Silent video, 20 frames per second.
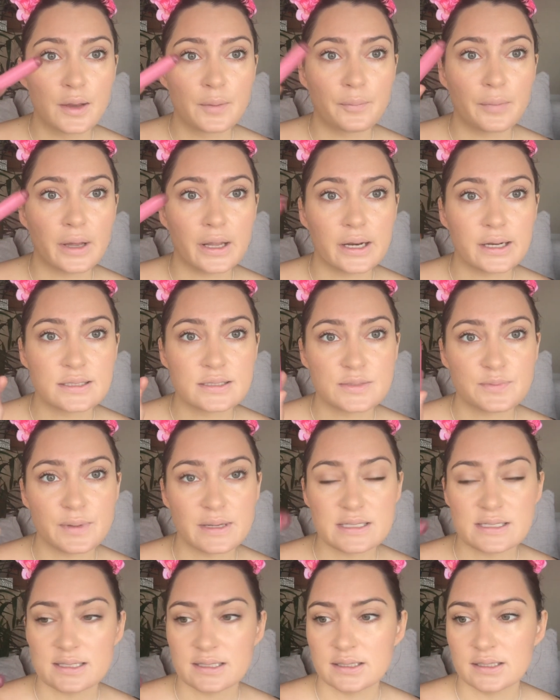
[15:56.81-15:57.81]
but it's
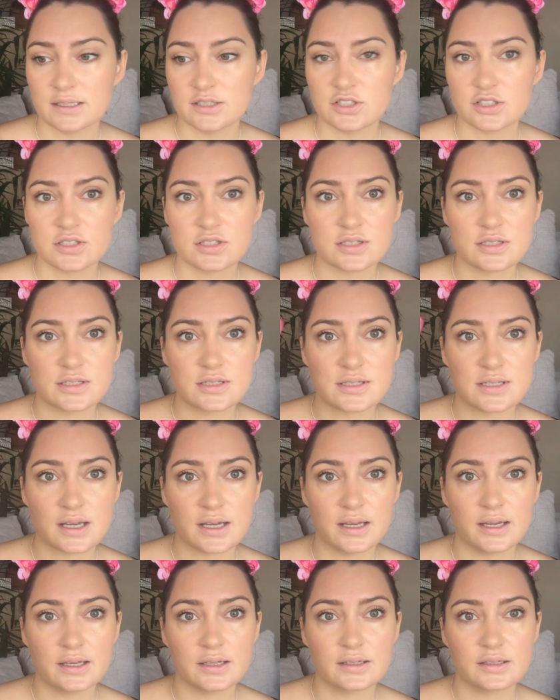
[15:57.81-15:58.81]
basically just this
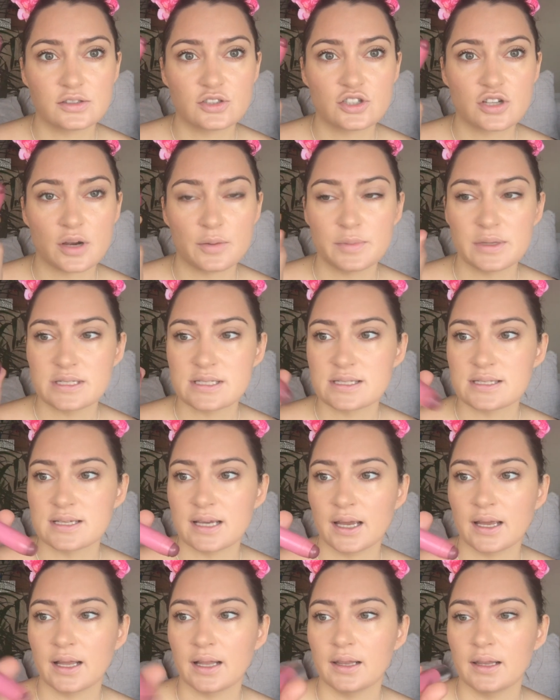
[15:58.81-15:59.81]
like chubby
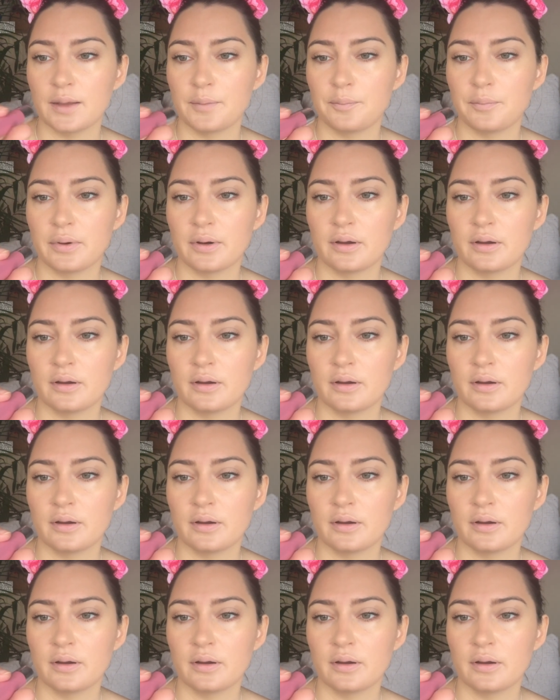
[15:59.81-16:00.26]
stick lip